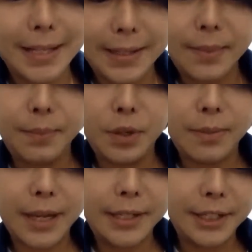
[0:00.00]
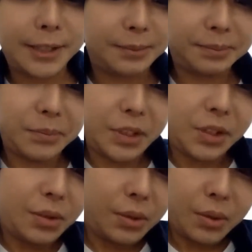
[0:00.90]
simple-minded,
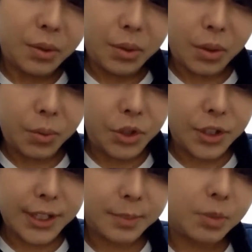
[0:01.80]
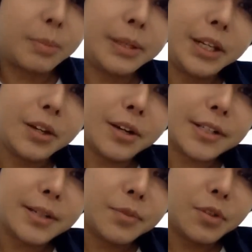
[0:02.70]
which has probably
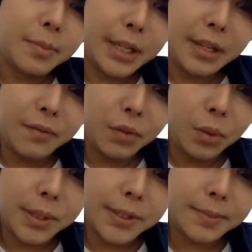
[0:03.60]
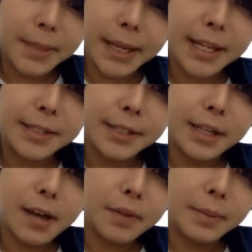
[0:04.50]
caused him to be influenced by
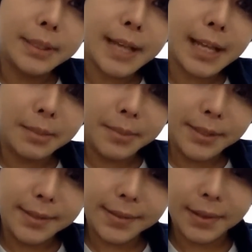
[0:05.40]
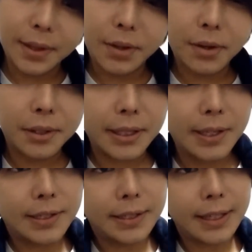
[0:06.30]
anti-government elements on the
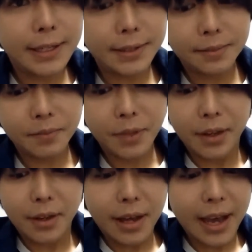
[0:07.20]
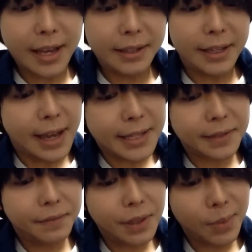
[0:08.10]
internet, and he has
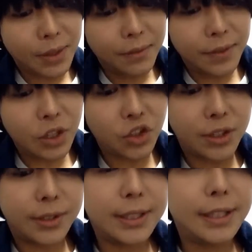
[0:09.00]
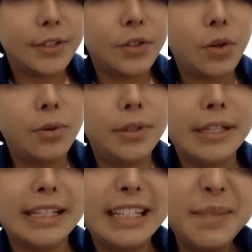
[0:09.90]
a firm conviction in his
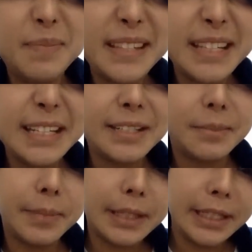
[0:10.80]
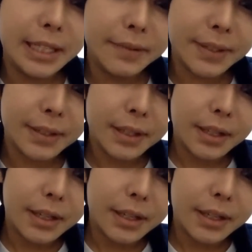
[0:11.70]
own deep-seated beliefs